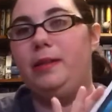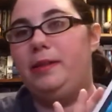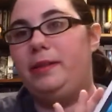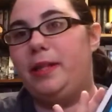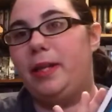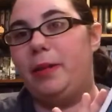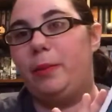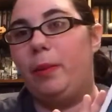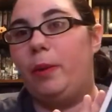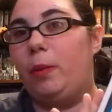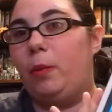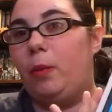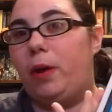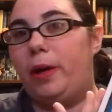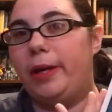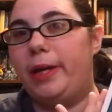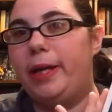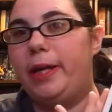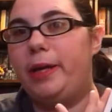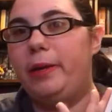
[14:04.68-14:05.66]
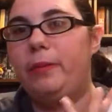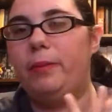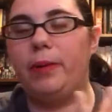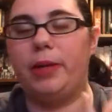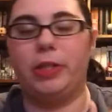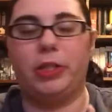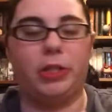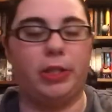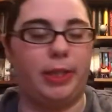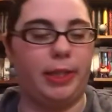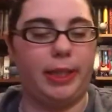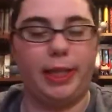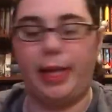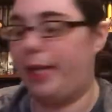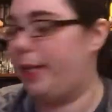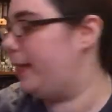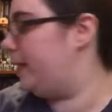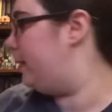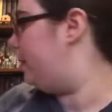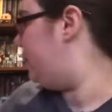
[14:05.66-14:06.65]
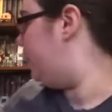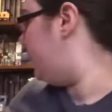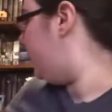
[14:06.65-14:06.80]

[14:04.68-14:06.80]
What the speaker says: Dead Men Walking by Shaylin Kenyon.